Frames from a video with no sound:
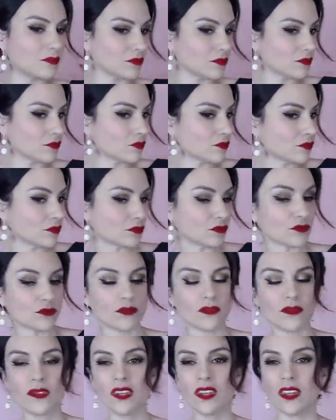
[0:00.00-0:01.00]
And
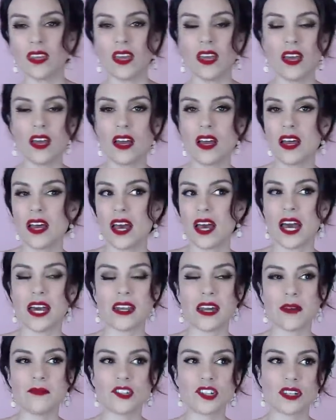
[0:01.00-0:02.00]

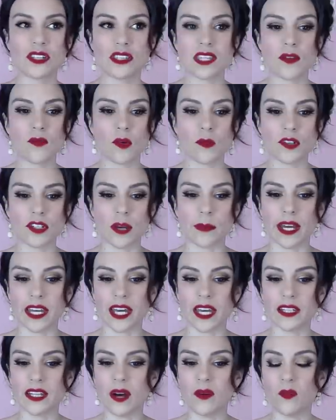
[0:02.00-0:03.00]
I'm just gonna say one more time, I
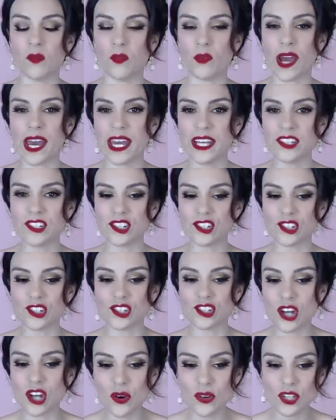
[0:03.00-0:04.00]
cannot wait to
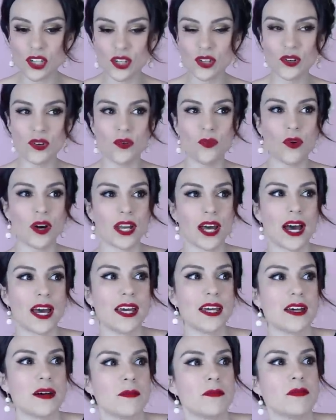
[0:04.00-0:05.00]
show you what
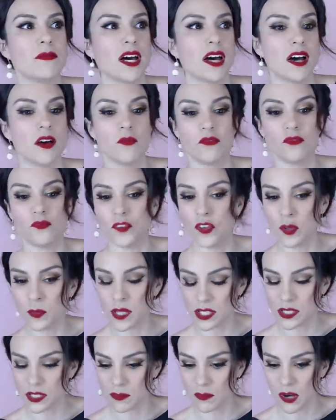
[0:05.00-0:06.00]
I am
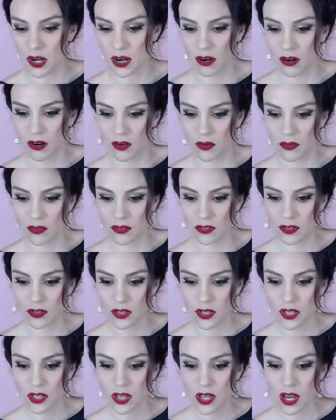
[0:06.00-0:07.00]
filming tomorrow.
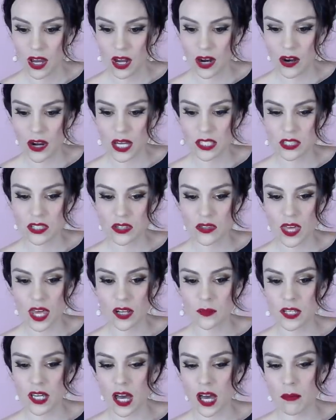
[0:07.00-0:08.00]
All right, so
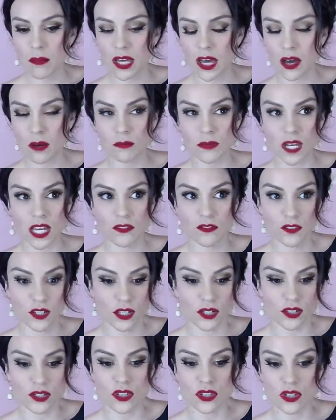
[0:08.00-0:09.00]
that'll be coming out May
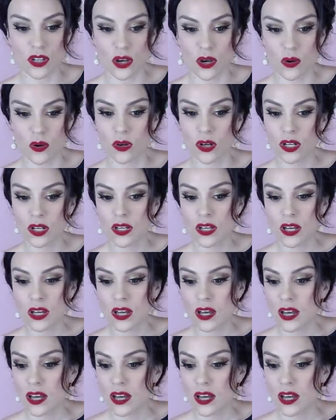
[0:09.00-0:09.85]
1st. So